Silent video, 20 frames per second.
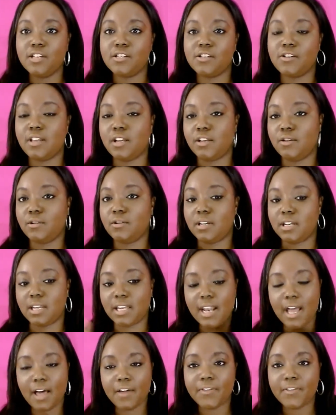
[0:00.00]
so that you can
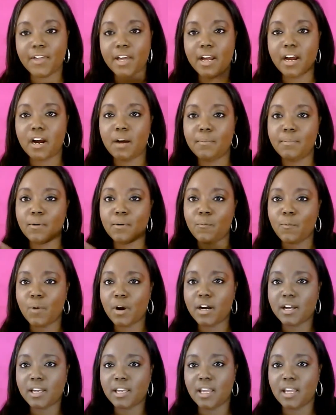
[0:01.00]
get out there, be
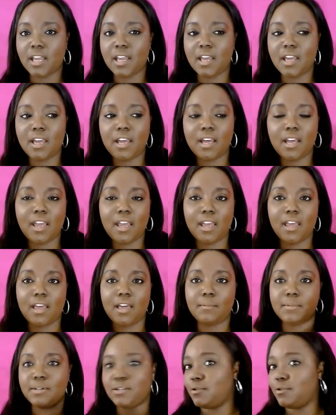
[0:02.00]
working,
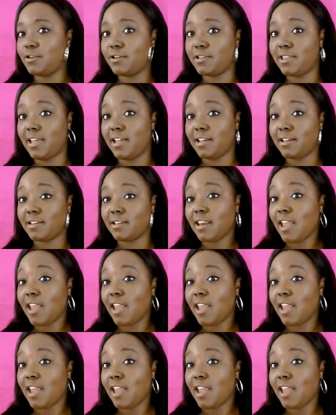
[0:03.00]
and be doing your thing.